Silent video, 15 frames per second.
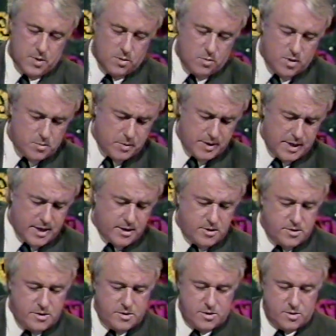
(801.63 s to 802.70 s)
What we'd like you
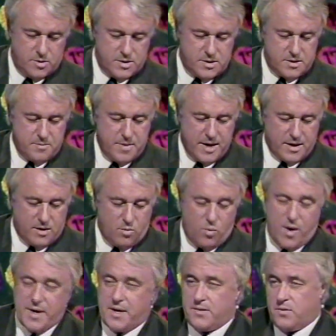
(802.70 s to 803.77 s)
to do is to make
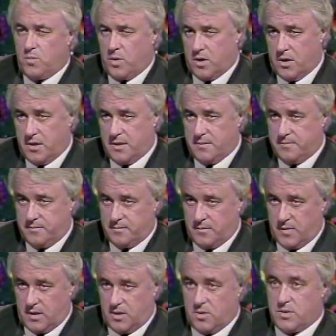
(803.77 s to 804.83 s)
one other word
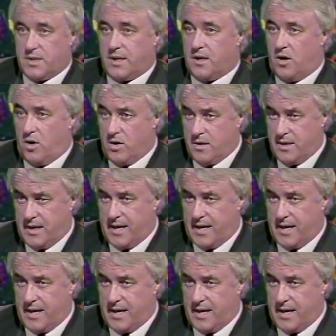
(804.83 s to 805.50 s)
using all of the